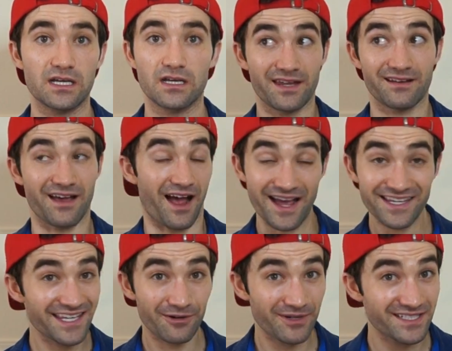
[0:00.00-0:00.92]
then I
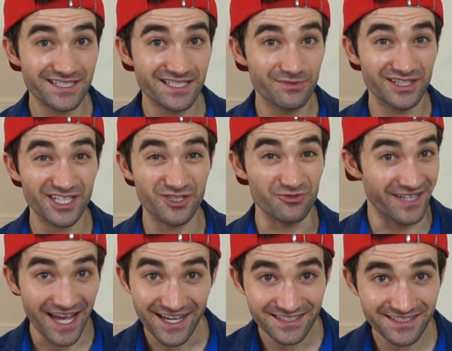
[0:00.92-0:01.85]
can't wait to see what they do
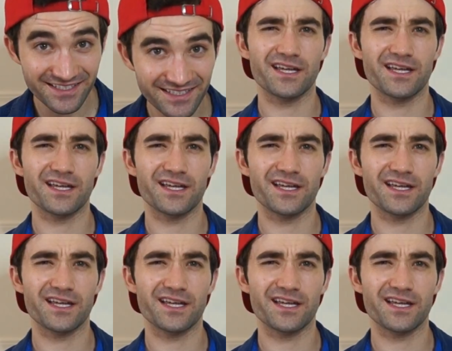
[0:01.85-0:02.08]
next.